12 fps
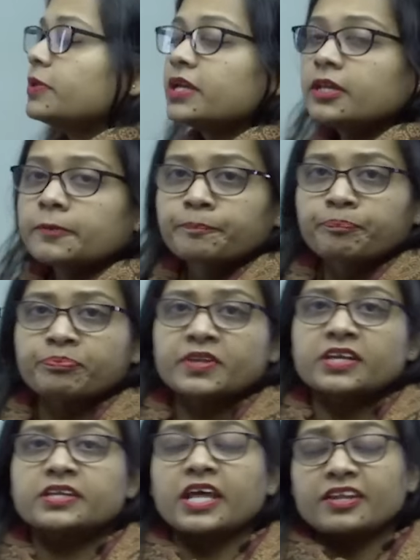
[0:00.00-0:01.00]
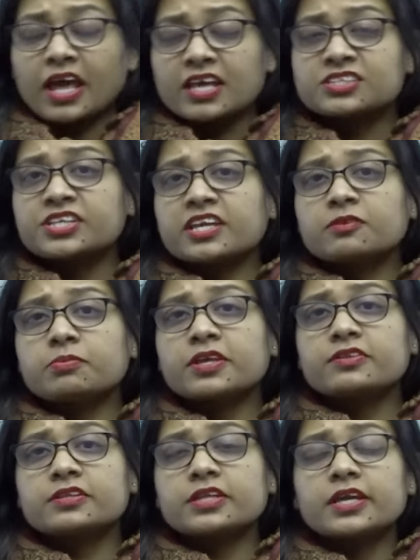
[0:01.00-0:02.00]
been that has taken
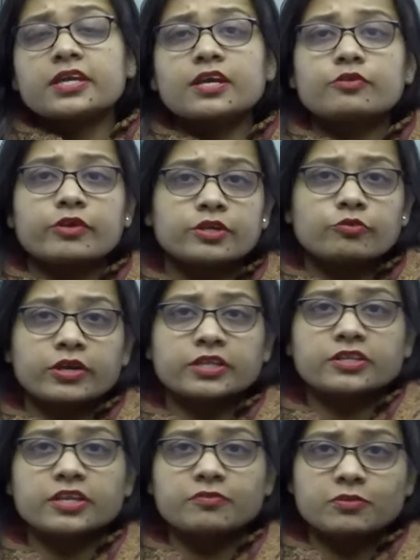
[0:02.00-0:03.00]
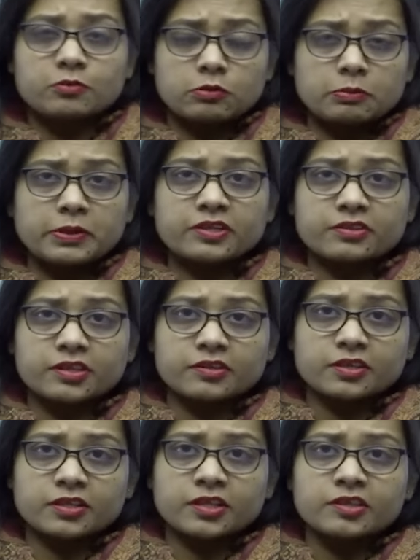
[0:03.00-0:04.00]
place in the year 2023 we will be
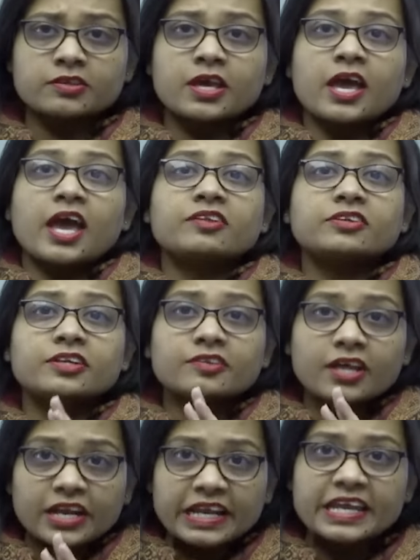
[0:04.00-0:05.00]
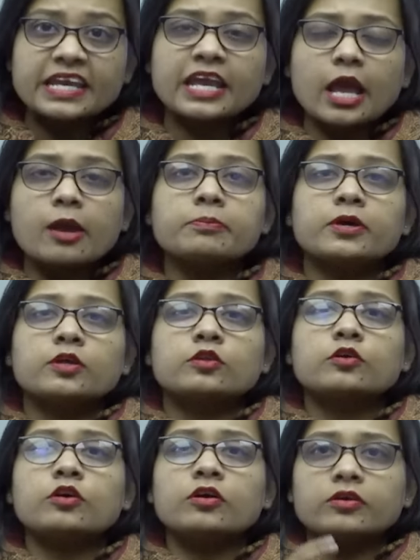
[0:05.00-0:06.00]
discussing this as it is a recap.
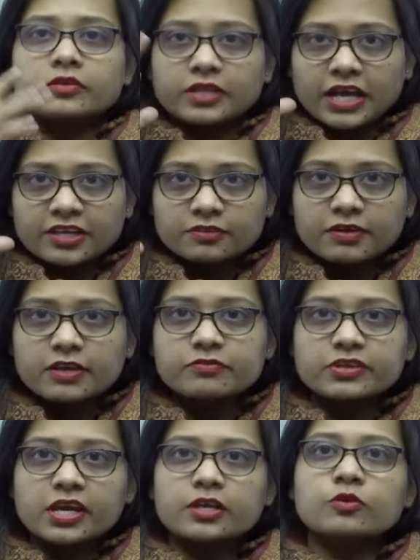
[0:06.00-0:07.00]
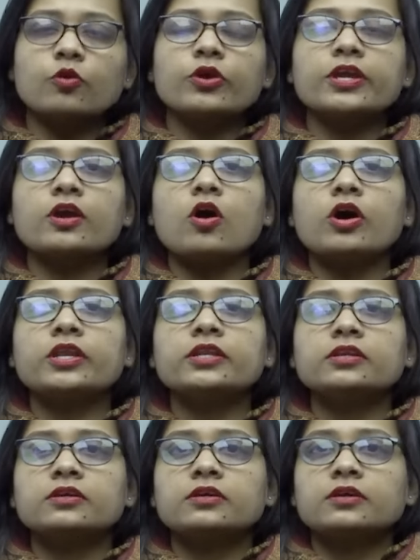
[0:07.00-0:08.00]
So that is why we are going
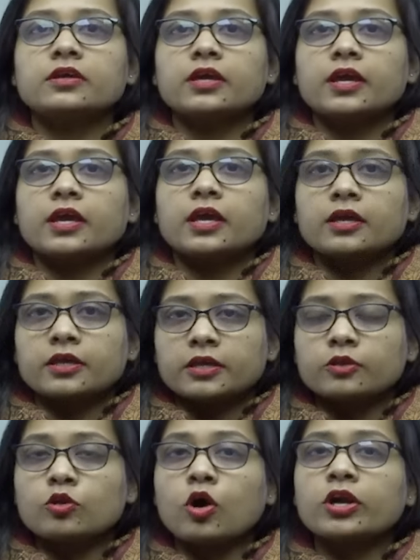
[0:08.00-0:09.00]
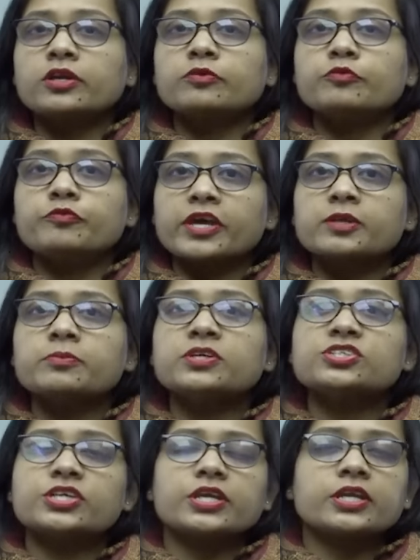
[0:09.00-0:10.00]
on not very
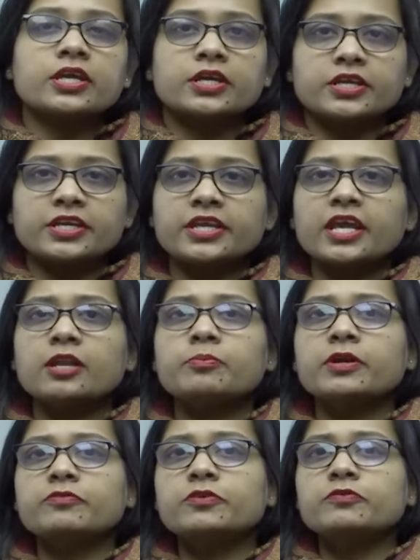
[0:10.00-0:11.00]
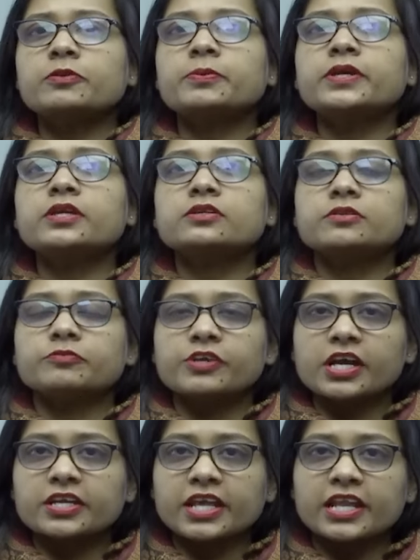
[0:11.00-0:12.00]
much in detail but we will be
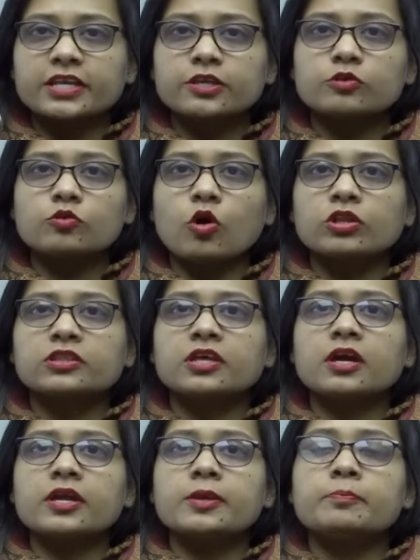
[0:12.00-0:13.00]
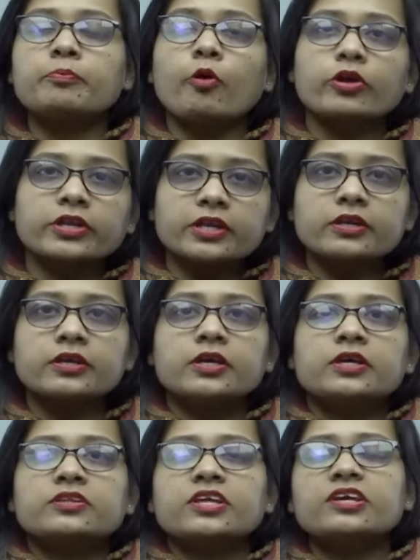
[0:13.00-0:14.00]
we are telling you all the important
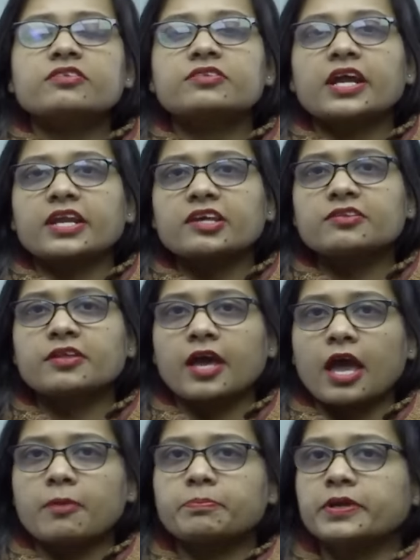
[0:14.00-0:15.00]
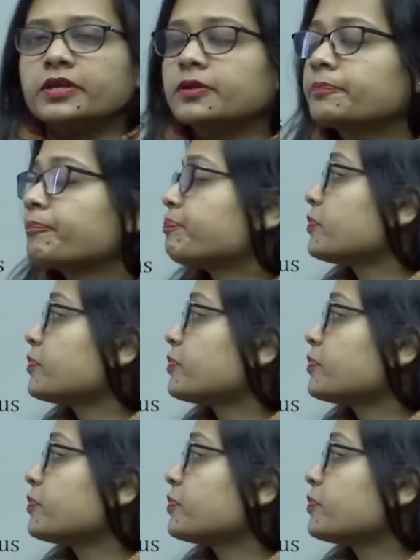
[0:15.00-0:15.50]
things that has happened